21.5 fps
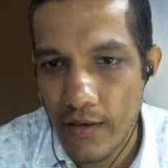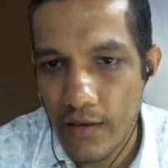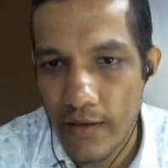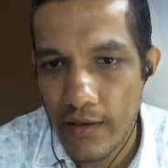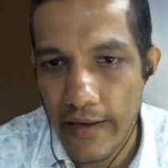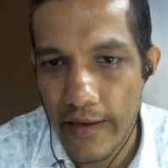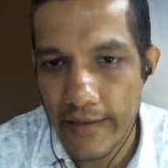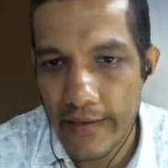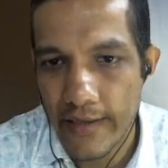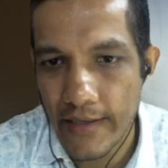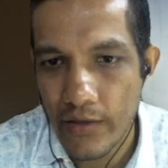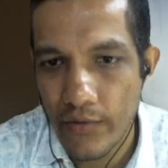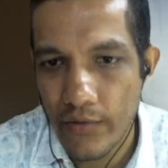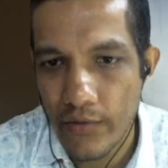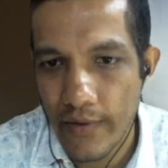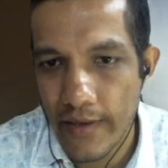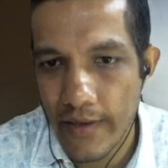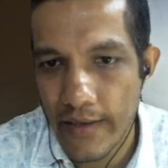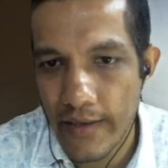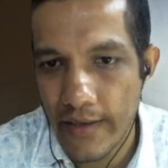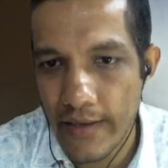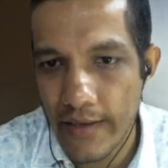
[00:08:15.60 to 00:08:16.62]
Exactly we are
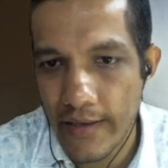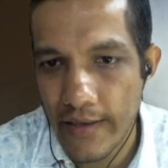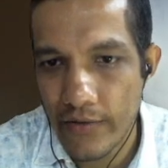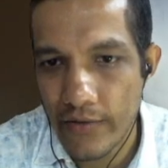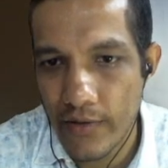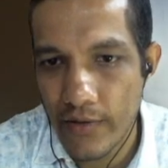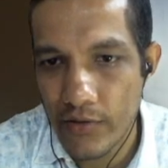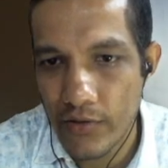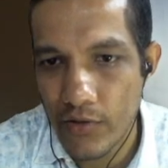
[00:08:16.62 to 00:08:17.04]
getting actually